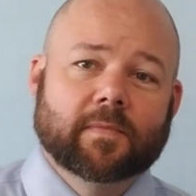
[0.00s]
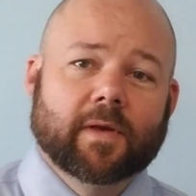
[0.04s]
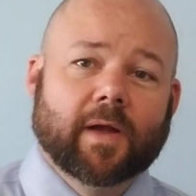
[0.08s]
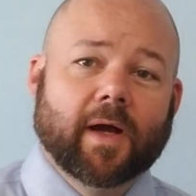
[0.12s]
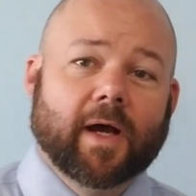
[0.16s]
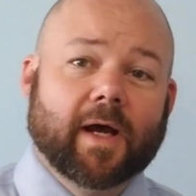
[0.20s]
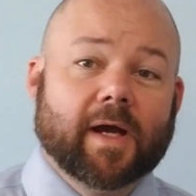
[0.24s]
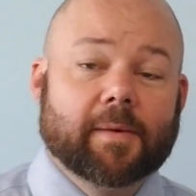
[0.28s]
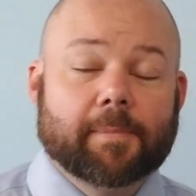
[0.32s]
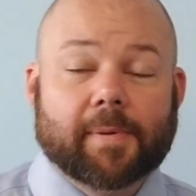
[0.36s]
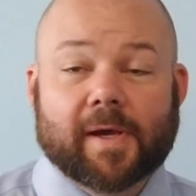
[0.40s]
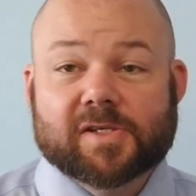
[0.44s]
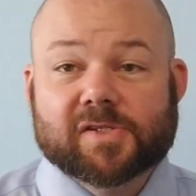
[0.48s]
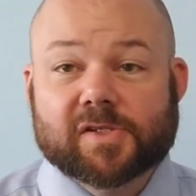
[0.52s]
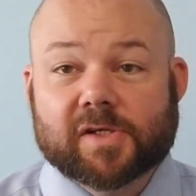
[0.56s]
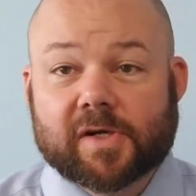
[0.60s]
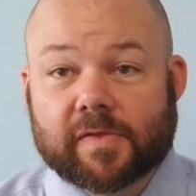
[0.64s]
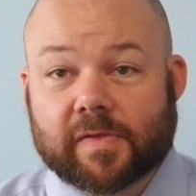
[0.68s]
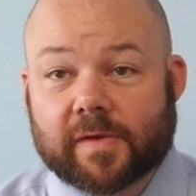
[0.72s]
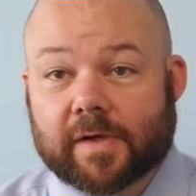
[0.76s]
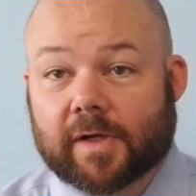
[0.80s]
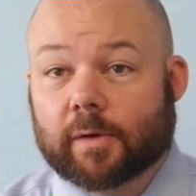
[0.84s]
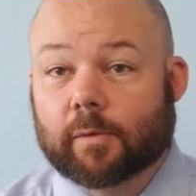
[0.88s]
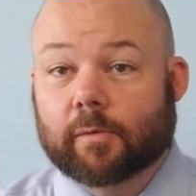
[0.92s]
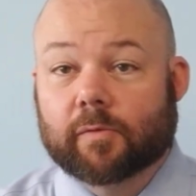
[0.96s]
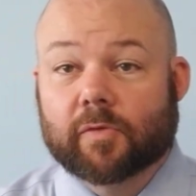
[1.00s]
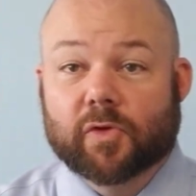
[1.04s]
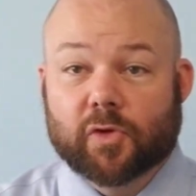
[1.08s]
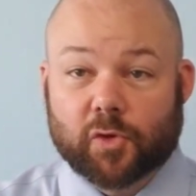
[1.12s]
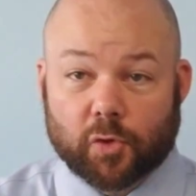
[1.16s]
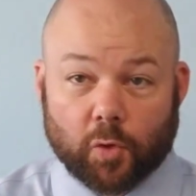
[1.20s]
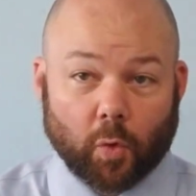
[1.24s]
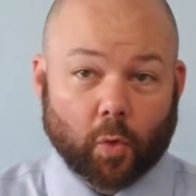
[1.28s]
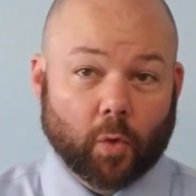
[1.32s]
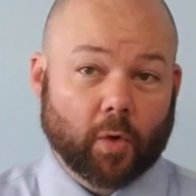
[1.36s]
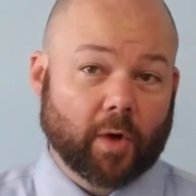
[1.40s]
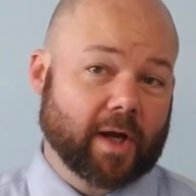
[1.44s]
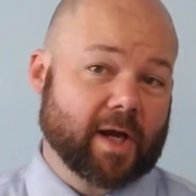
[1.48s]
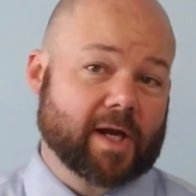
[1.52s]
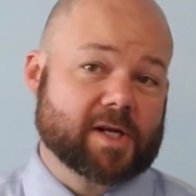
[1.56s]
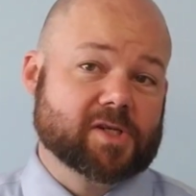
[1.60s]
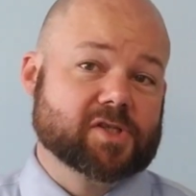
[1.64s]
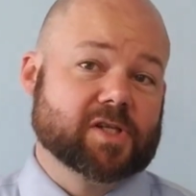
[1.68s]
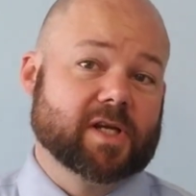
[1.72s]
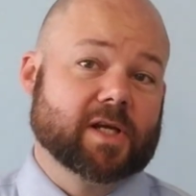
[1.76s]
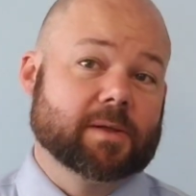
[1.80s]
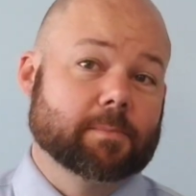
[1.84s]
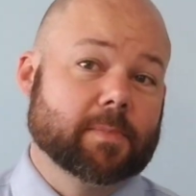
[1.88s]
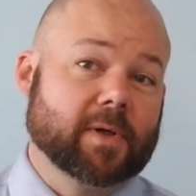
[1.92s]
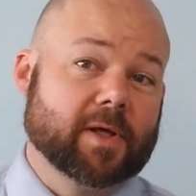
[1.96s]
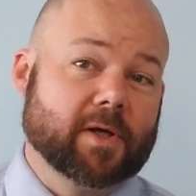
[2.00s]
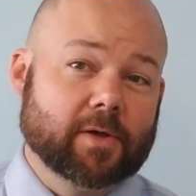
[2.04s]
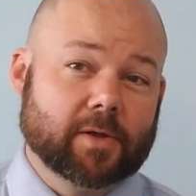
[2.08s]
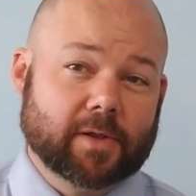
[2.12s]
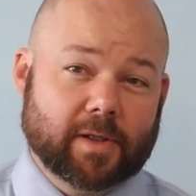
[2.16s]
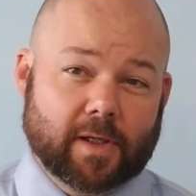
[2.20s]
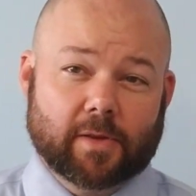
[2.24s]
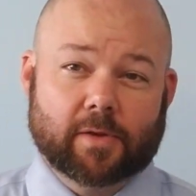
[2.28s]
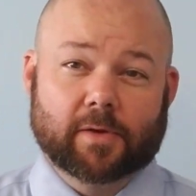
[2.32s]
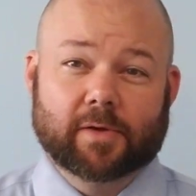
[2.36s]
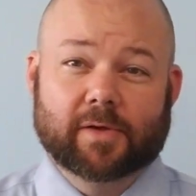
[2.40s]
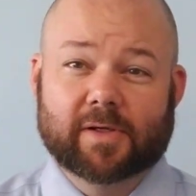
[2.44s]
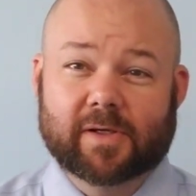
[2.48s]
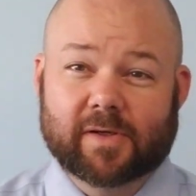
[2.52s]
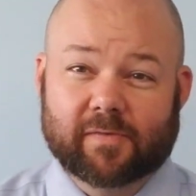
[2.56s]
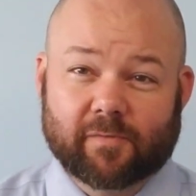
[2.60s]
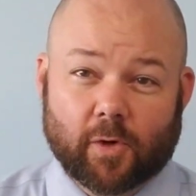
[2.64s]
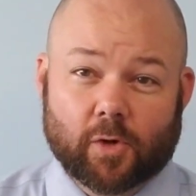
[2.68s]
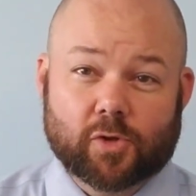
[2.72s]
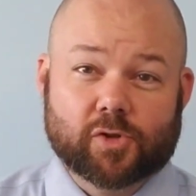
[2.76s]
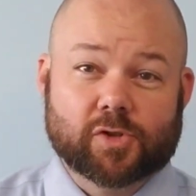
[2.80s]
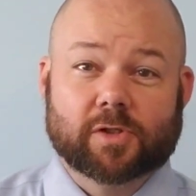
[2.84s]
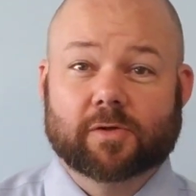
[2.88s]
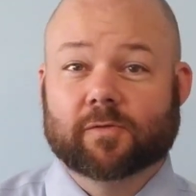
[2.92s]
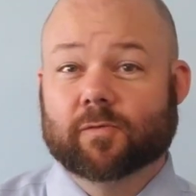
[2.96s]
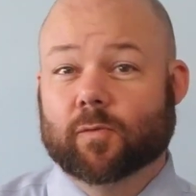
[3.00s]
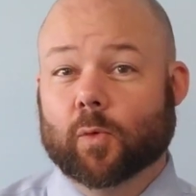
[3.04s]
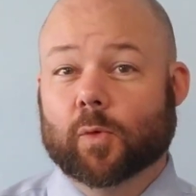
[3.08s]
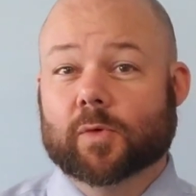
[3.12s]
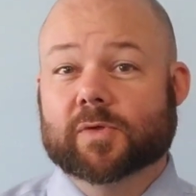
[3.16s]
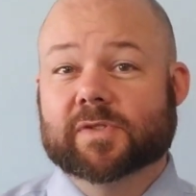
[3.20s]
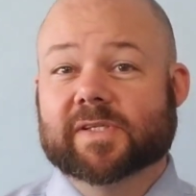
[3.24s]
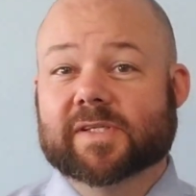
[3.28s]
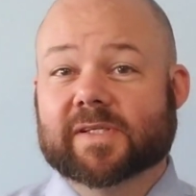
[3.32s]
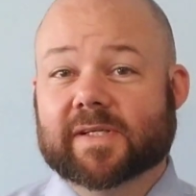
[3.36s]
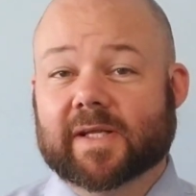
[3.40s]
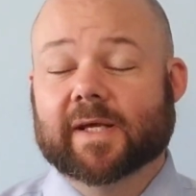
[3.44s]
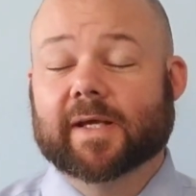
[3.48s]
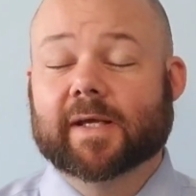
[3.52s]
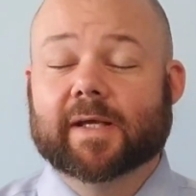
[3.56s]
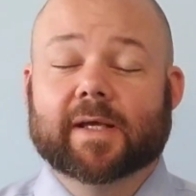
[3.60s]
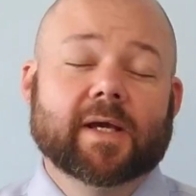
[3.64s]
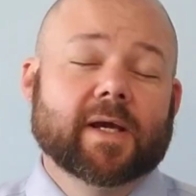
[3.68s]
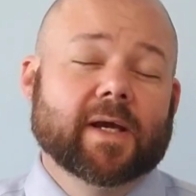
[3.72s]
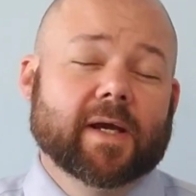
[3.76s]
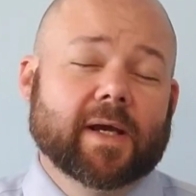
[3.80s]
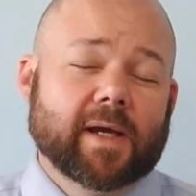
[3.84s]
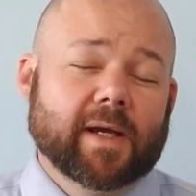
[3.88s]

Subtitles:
Hi, Pastor Nathan Degg with your hashtag Better Together devotion for today.